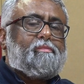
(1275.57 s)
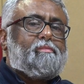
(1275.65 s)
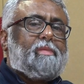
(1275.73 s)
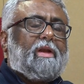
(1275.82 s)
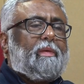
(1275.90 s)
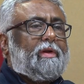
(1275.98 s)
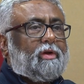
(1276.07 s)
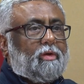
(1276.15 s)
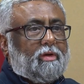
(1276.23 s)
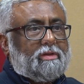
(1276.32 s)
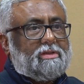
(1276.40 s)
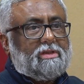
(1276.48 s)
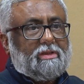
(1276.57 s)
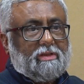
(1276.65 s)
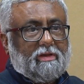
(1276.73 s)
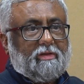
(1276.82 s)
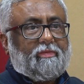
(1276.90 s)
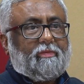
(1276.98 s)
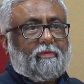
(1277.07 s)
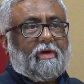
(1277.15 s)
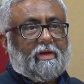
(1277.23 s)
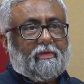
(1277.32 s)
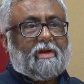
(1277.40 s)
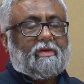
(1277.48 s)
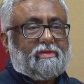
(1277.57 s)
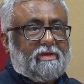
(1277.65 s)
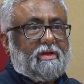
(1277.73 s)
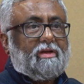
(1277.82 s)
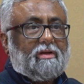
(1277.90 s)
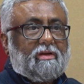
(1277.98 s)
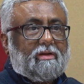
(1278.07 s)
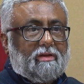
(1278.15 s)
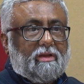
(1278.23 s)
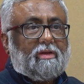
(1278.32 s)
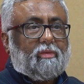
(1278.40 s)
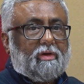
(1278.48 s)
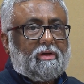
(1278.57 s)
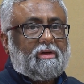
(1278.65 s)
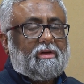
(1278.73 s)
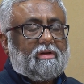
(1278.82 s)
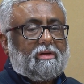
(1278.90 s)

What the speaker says: Believe it or not, see, if whatever I have seen in the world,